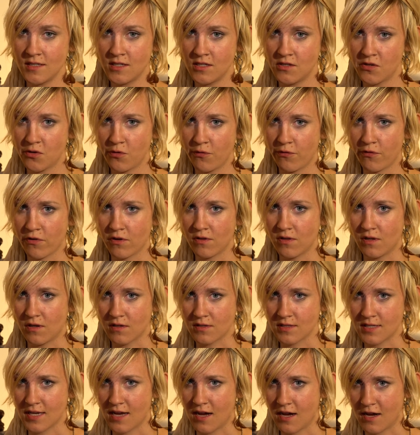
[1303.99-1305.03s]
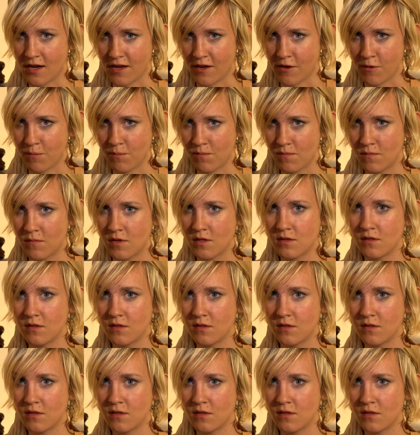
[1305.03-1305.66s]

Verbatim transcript: to do for a long time,